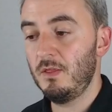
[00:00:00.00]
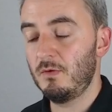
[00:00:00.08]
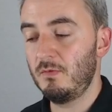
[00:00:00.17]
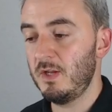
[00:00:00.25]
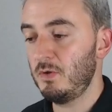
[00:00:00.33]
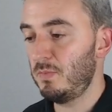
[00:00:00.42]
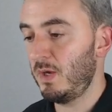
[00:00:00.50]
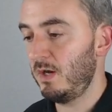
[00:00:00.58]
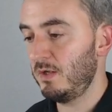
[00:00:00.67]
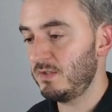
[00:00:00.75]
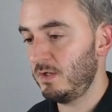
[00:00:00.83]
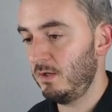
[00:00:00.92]
The real
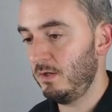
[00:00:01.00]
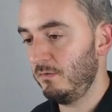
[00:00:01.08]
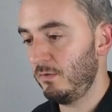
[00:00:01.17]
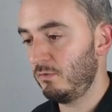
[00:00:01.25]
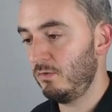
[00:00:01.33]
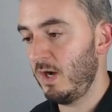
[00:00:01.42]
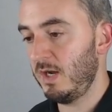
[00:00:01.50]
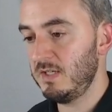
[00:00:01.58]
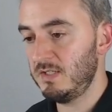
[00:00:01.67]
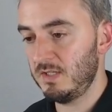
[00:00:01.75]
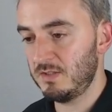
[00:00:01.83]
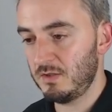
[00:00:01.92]
part of the
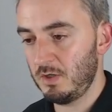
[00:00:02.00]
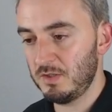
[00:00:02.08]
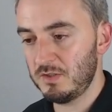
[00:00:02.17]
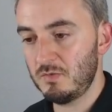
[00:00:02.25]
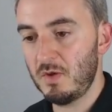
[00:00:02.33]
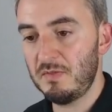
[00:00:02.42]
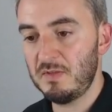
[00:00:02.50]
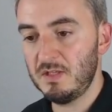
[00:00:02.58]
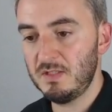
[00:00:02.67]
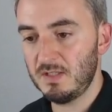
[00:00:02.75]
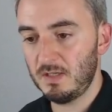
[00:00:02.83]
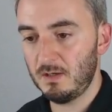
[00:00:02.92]
right is cos squared
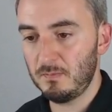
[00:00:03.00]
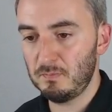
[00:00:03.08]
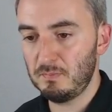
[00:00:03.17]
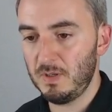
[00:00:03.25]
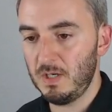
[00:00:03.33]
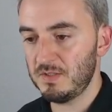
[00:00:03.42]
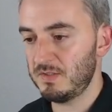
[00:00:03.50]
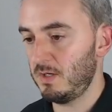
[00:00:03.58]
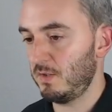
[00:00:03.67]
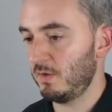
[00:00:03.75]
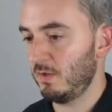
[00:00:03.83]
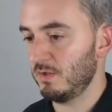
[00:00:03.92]
theta plus
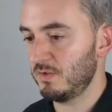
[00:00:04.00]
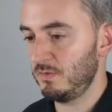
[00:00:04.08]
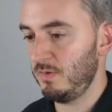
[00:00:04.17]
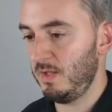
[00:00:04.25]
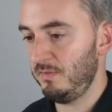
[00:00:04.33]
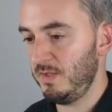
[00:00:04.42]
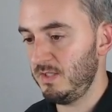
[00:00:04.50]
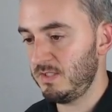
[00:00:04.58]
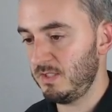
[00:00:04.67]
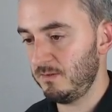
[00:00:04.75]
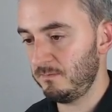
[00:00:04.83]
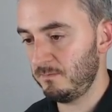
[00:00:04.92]
another cos squared
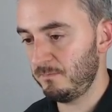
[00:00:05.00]
theta